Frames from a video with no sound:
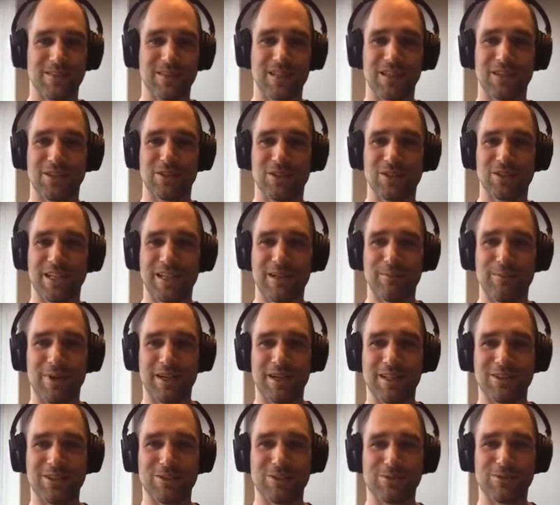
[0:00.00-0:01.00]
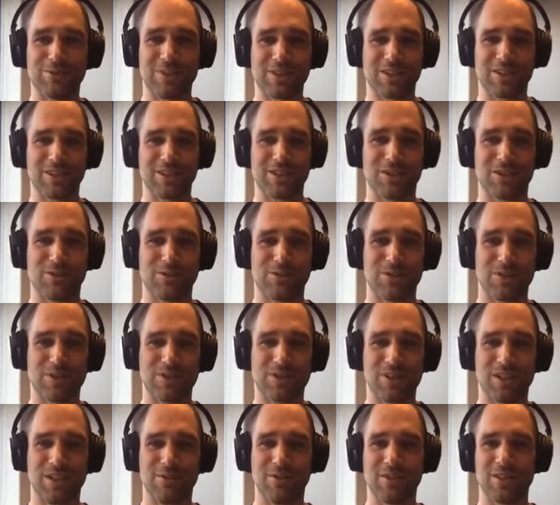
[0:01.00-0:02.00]
encourage anybody to visit the
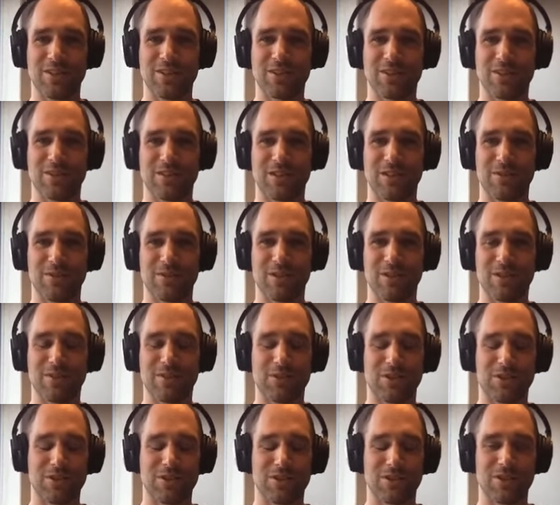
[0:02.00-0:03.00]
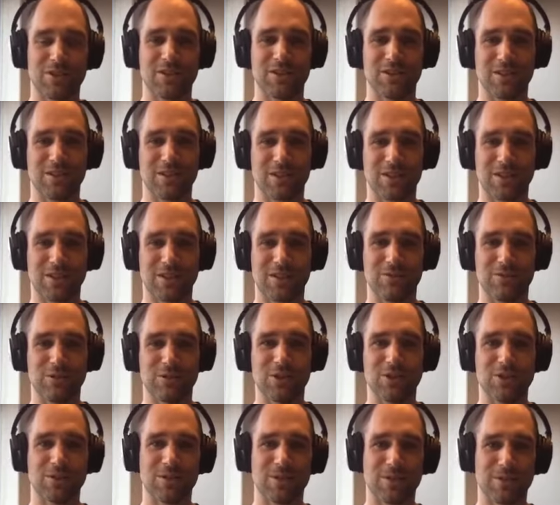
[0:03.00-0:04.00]
conference, even if it's
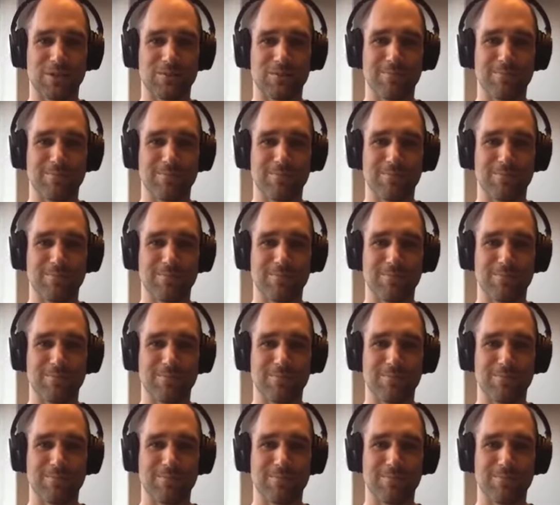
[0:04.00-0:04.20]
virtual.